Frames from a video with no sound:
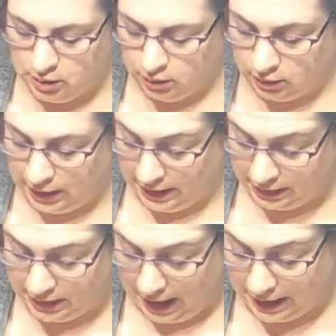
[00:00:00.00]
lay
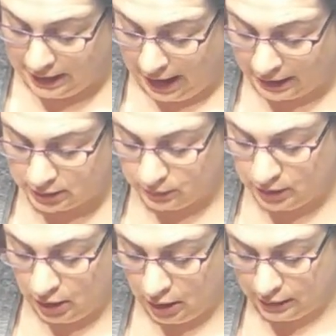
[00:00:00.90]
that next
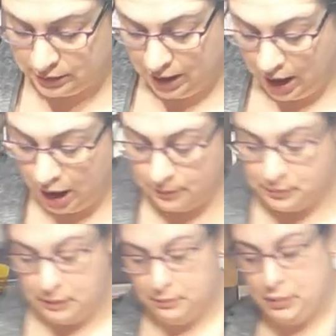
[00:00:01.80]
one on top,
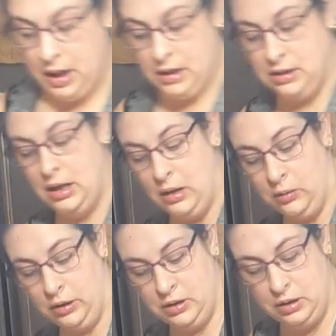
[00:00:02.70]
but in
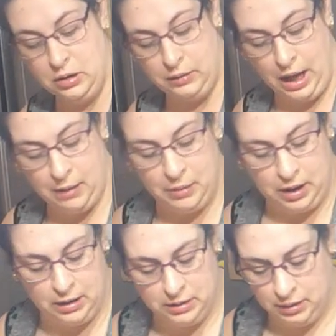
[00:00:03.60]
order to do that,
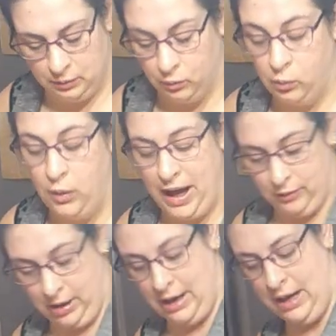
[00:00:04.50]
because they're wet
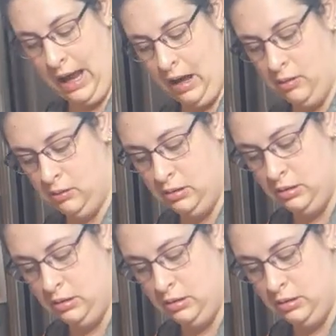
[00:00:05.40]
right now,